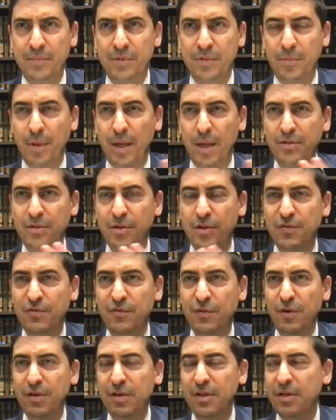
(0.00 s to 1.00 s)
So Bali
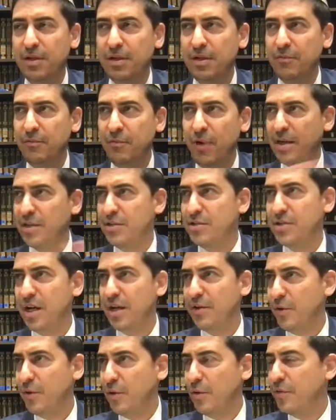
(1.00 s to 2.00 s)
Tosfot
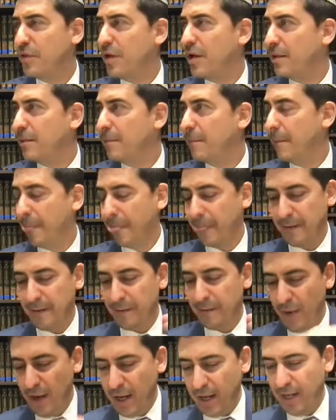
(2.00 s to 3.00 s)
reconcile the whole thing.
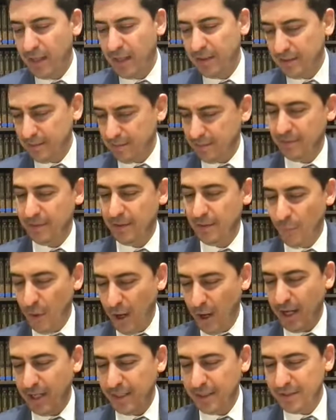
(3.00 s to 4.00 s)
When
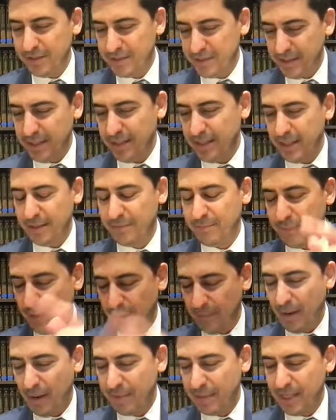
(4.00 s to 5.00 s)
when you see that
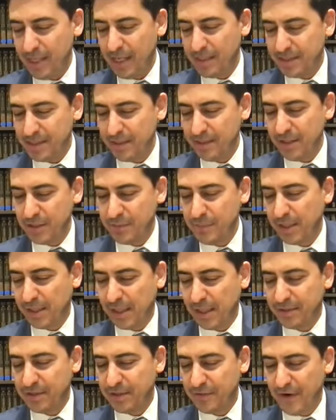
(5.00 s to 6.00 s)
Rabbi Eliezer hears
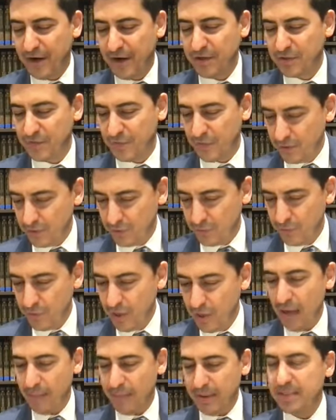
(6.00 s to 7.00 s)
Mikal Tarvar
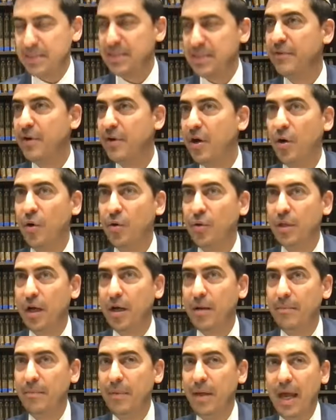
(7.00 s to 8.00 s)
Svirlu B'tis Nivra
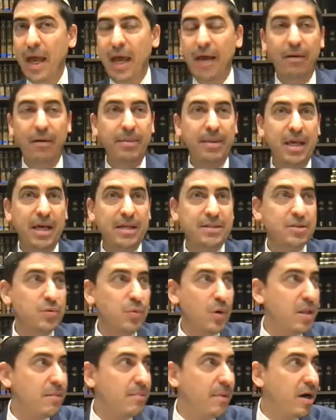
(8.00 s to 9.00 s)
Olam, and Rabbi Eliezer is
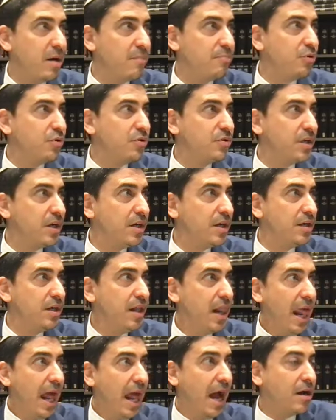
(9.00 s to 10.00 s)
one of the Bari
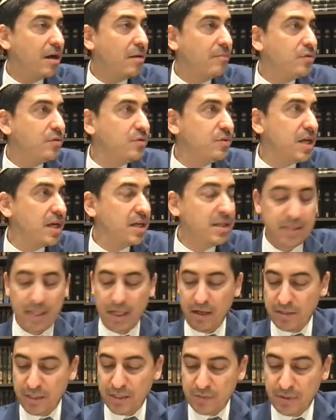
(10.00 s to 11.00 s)
Plukta, how come two seconds
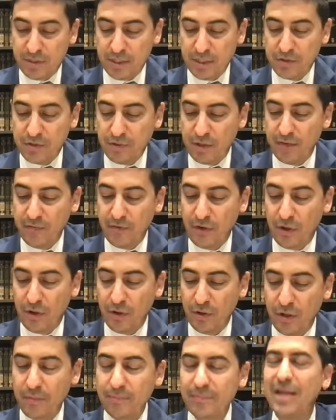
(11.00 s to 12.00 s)
later it says B'tishrei Nivra
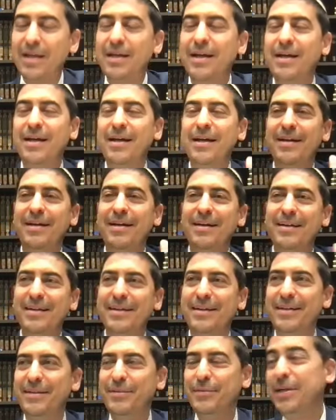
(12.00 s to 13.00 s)
Olam?
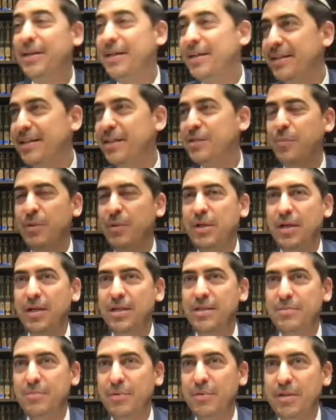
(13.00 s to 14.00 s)
uh, well, that's
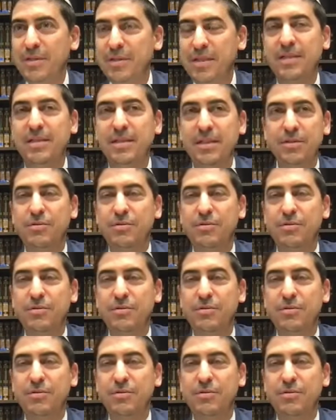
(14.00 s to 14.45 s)
because when it said